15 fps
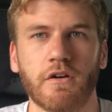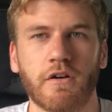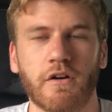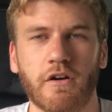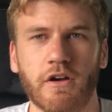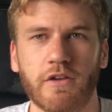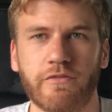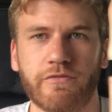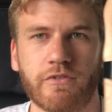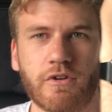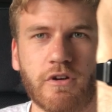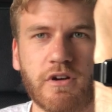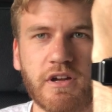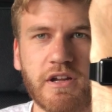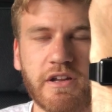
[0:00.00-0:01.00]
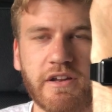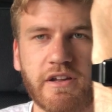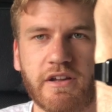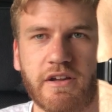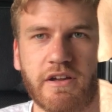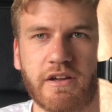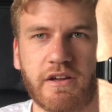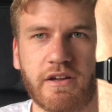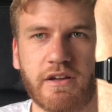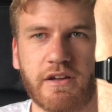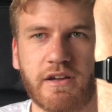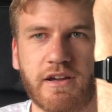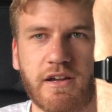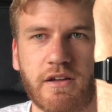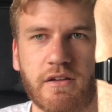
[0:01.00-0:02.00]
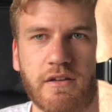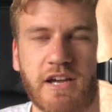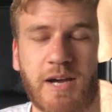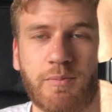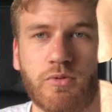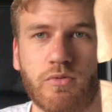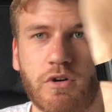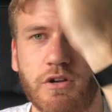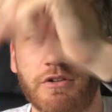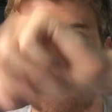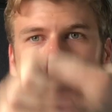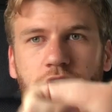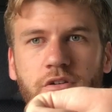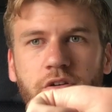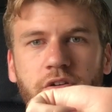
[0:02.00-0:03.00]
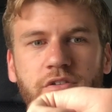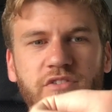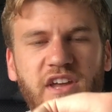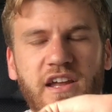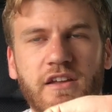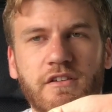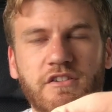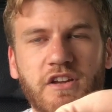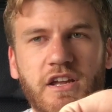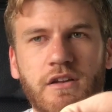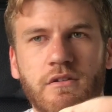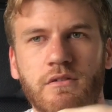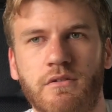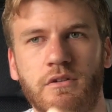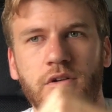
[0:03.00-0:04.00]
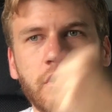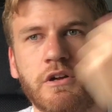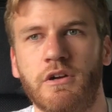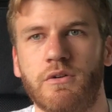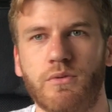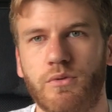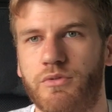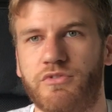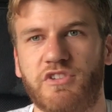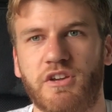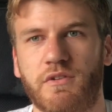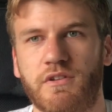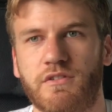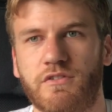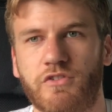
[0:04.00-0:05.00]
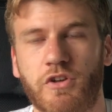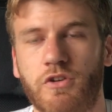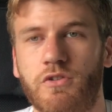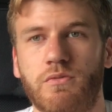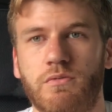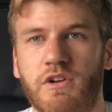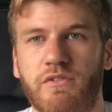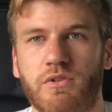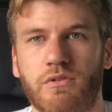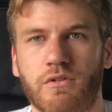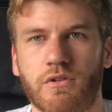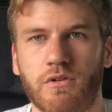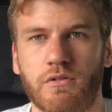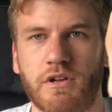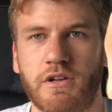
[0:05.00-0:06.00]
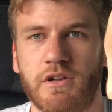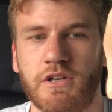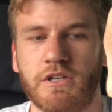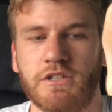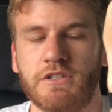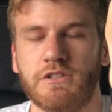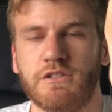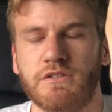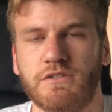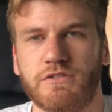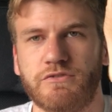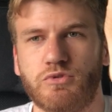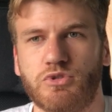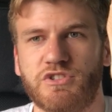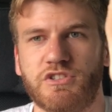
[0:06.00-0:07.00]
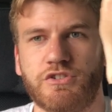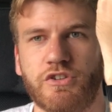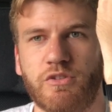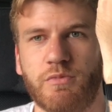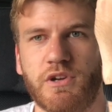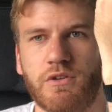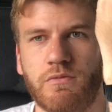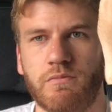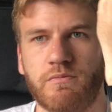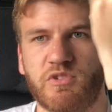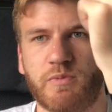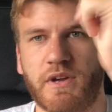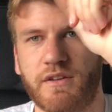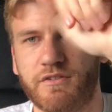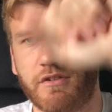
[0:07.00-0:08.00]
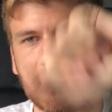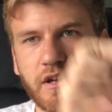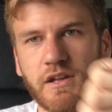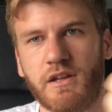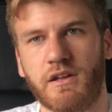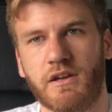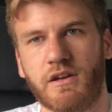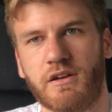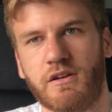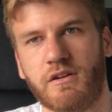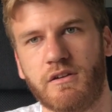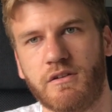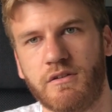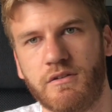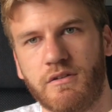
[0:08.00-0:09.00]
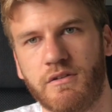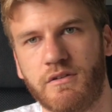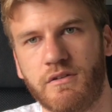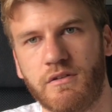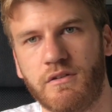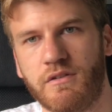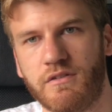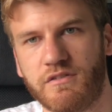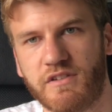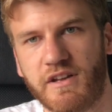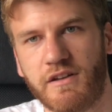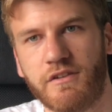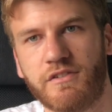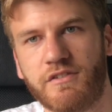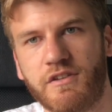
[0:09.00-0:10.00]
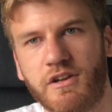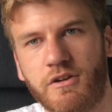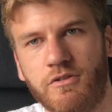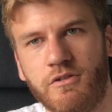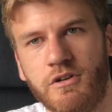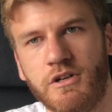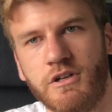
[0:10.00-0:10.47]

I've got an Apple Watch 2nd gen, or Series 2, whatever you want to call it, 42mm, space grey stainless steel.